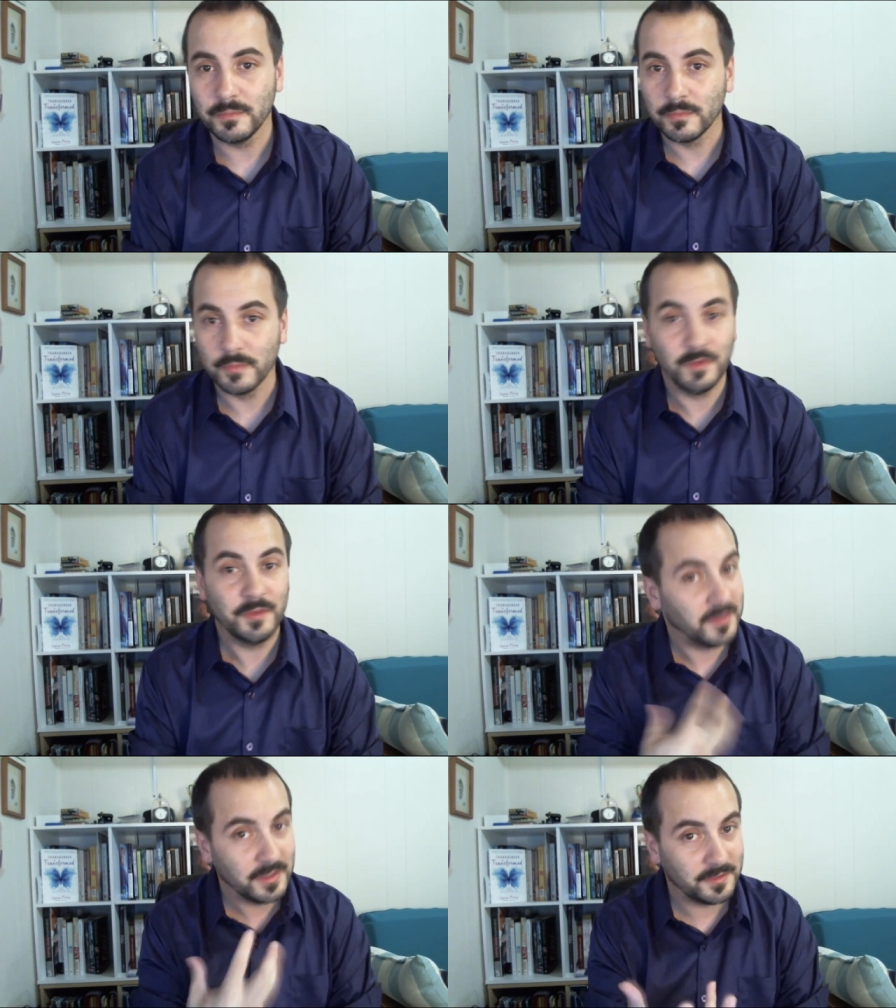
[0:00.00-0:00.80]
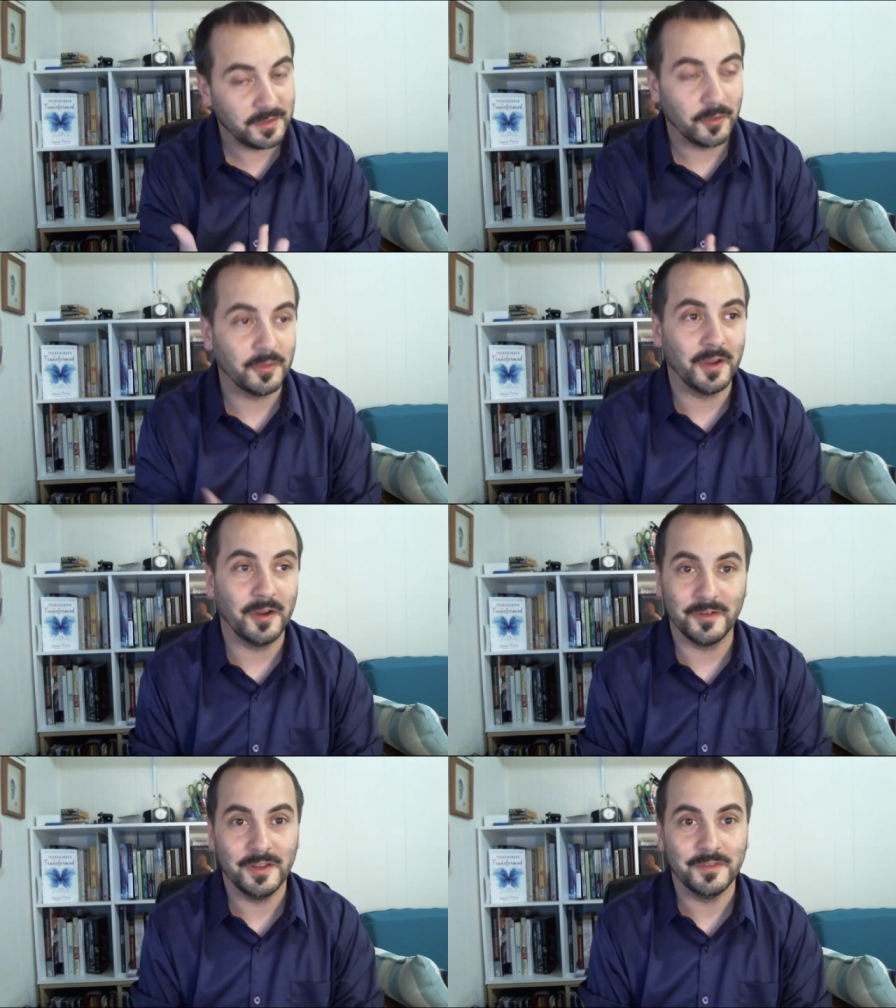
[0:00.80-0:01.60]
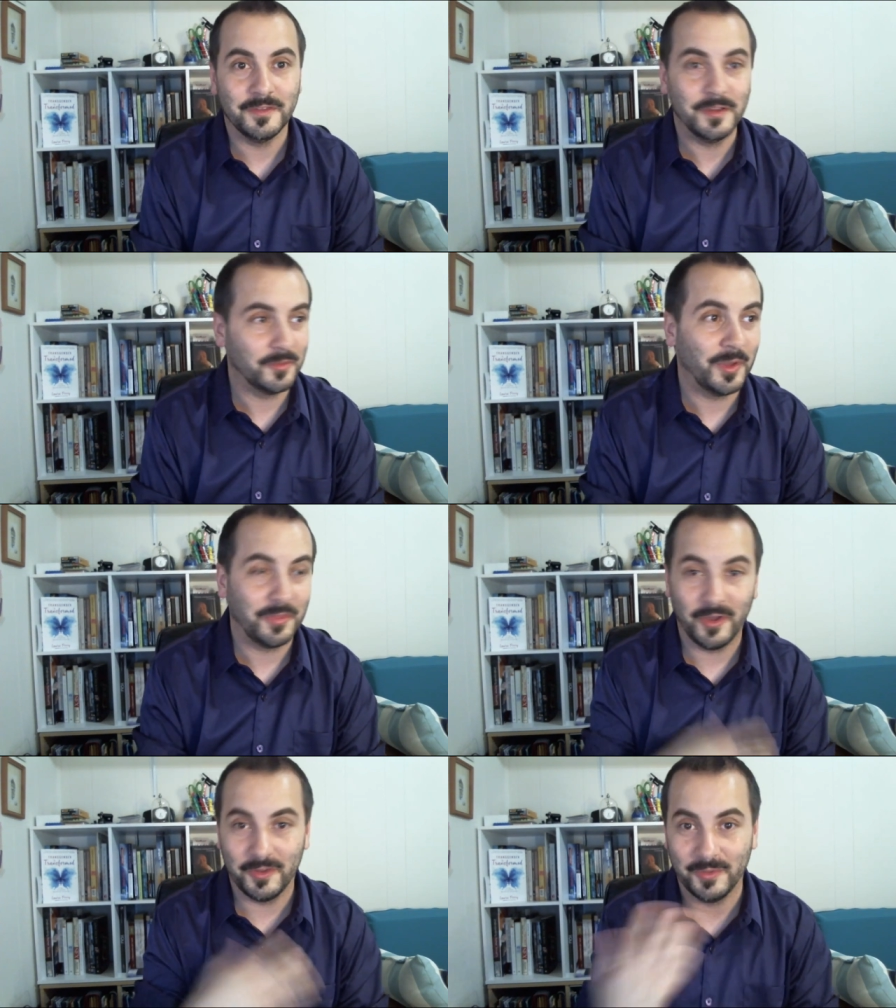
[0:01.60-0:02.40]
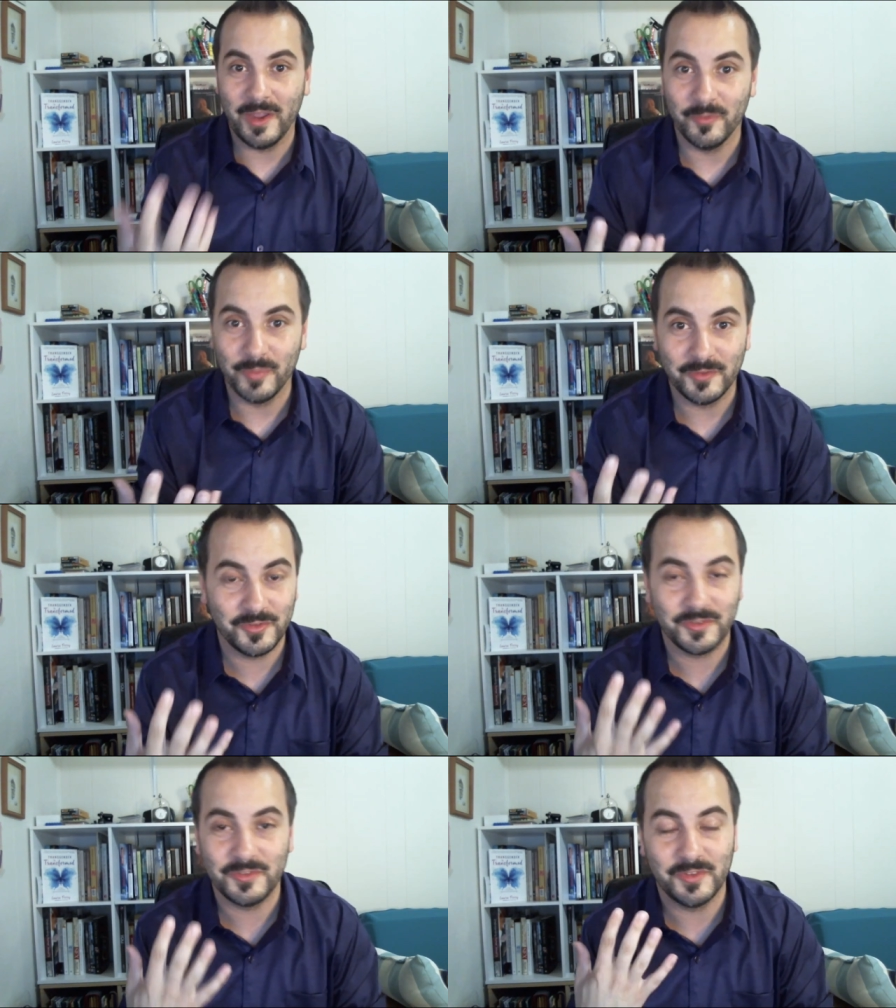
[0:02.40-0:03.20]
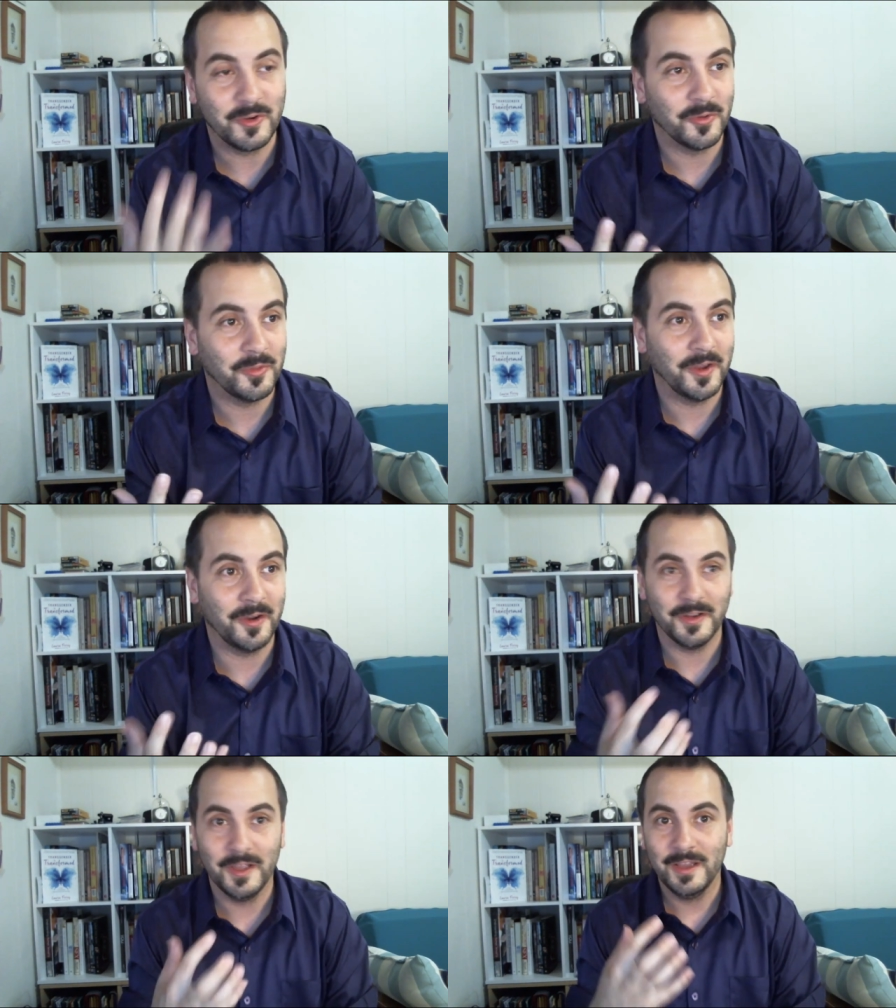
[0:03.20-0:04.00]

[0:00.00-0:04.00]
since I did see her there, these are my thoughts I'm having about just seeing her there.